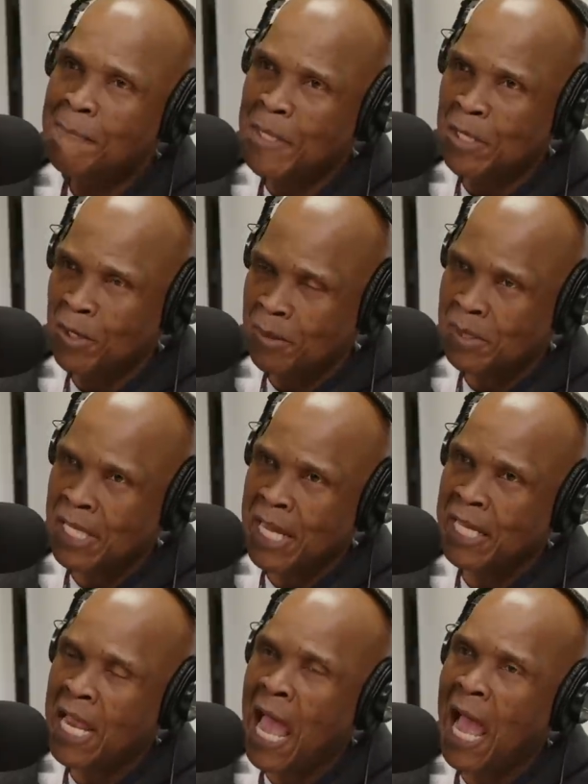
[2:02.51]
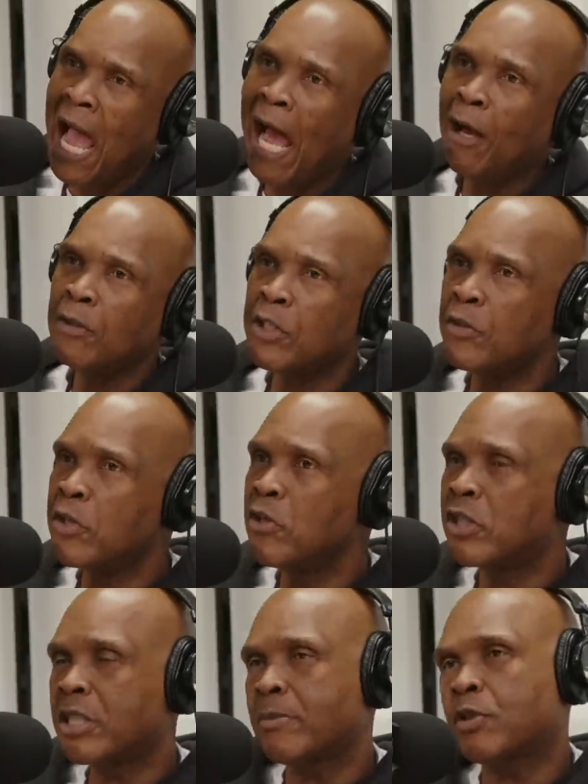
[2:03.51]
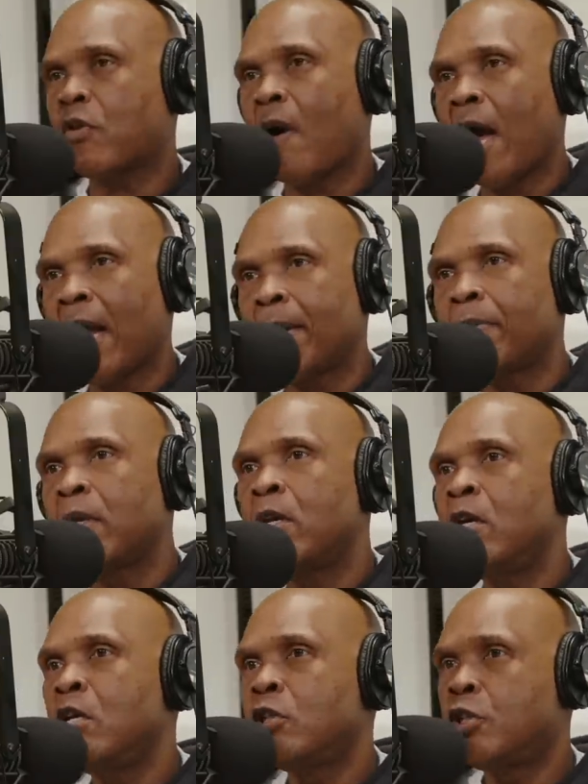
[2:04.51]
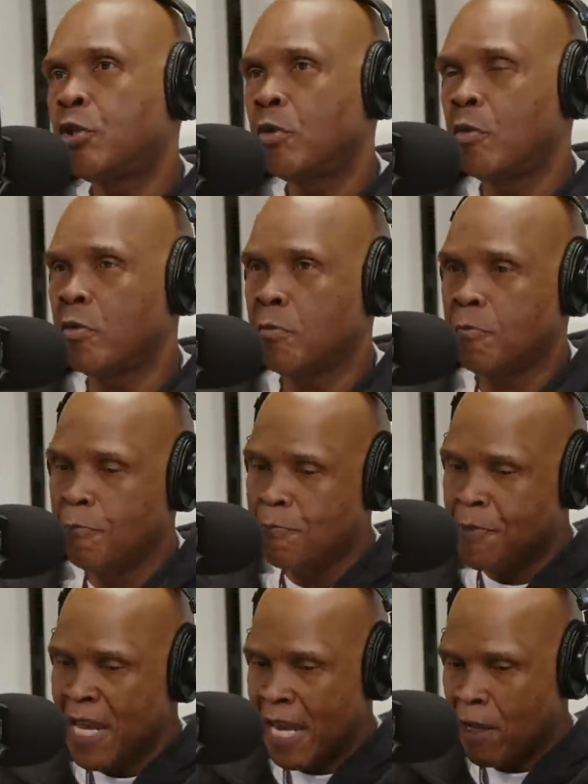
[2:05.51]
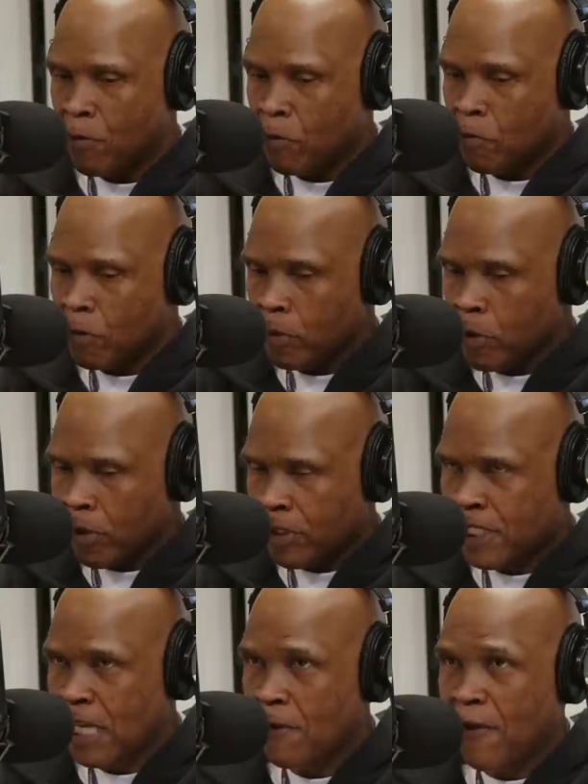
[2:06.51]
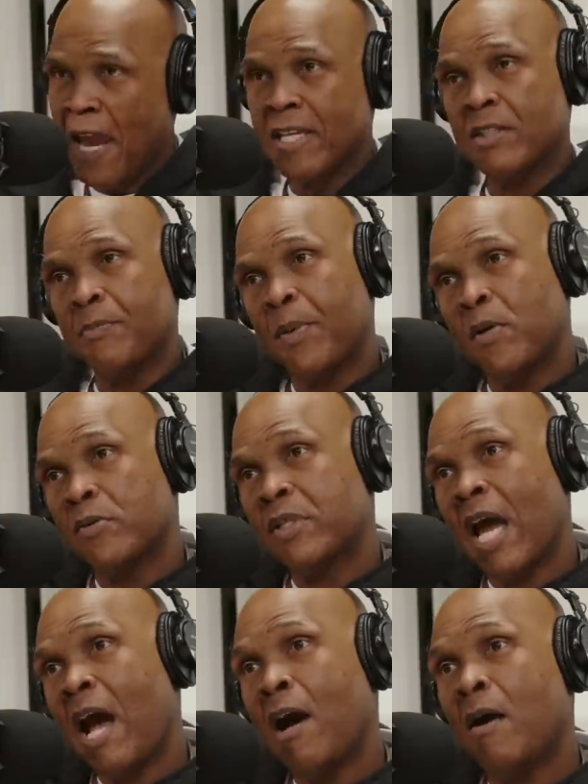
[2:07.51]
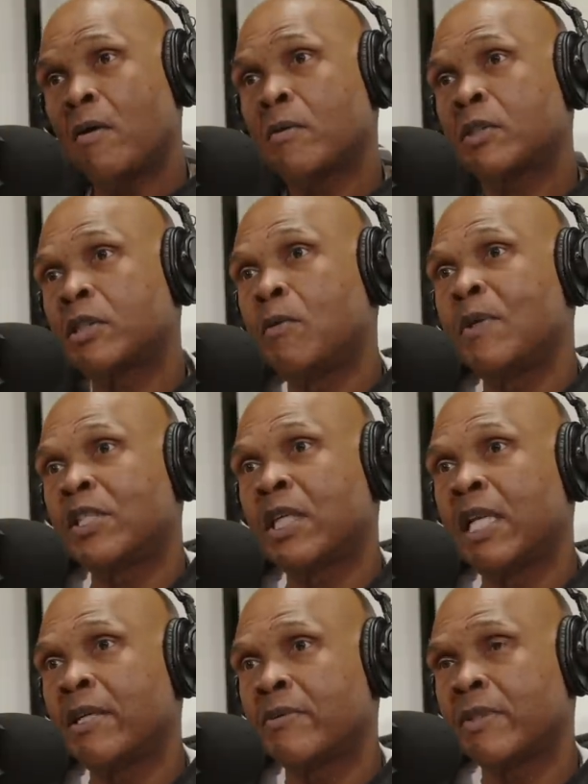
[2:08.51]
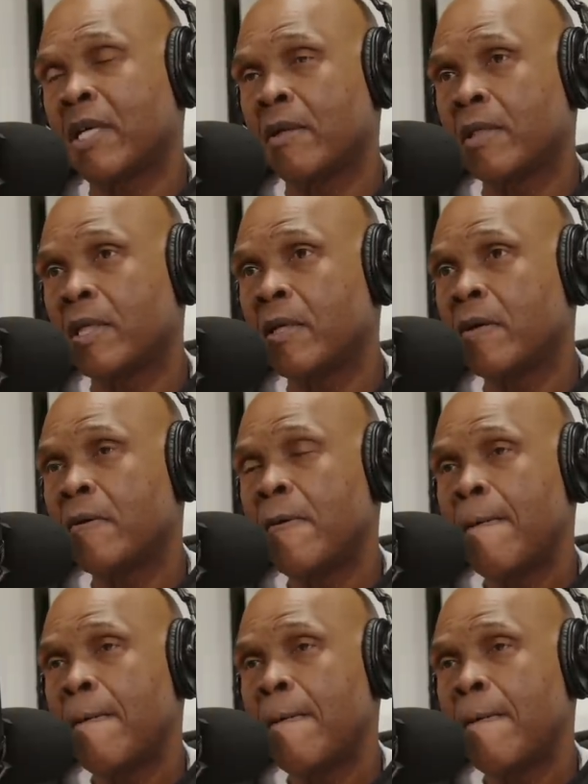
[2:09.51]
You know yeah. what I'm saying? How do you subscribe to being yourself as opposed to how so much clutter is out there?